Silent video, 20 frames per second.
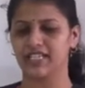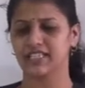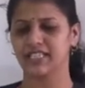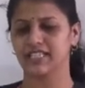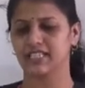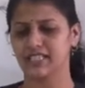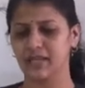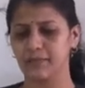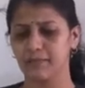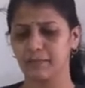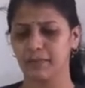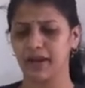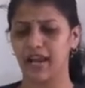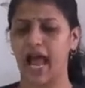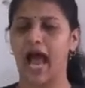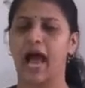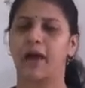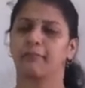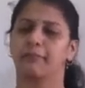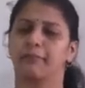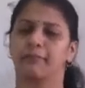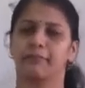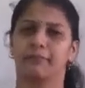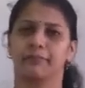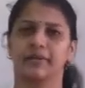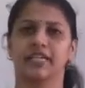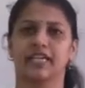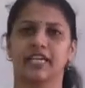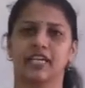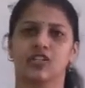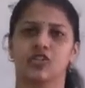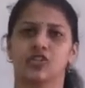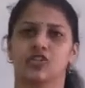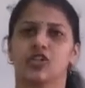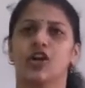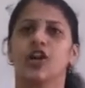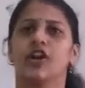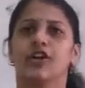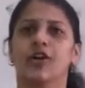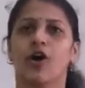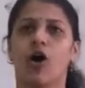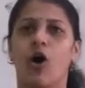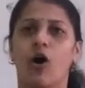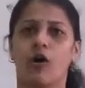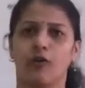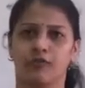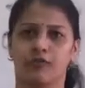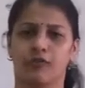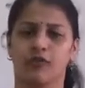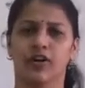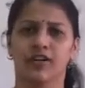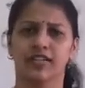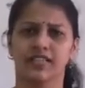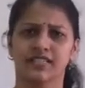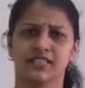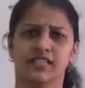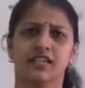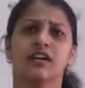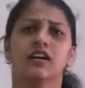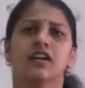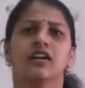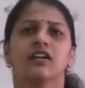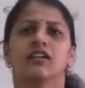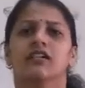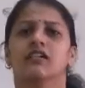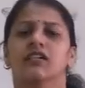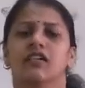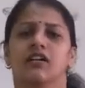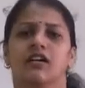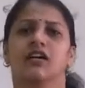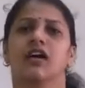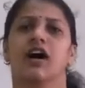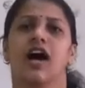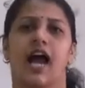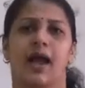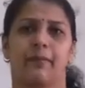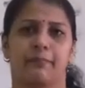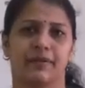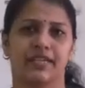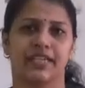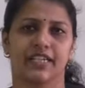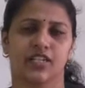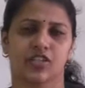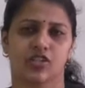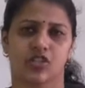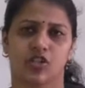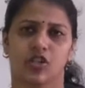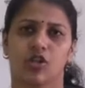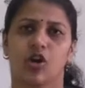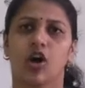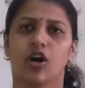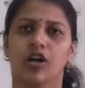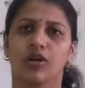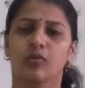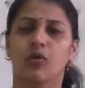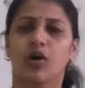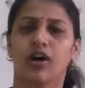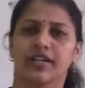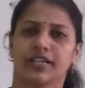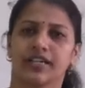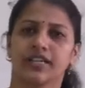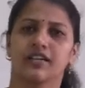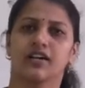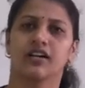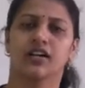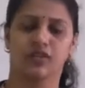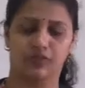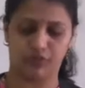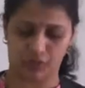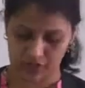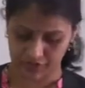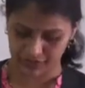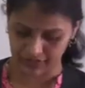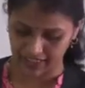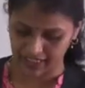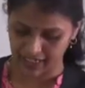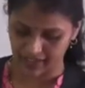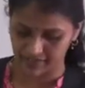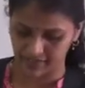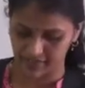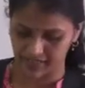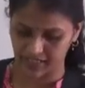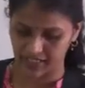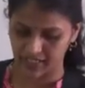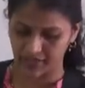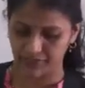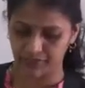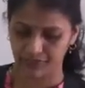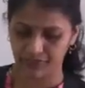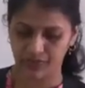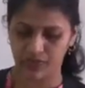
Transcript: is a simple application of what is the application or what we can say,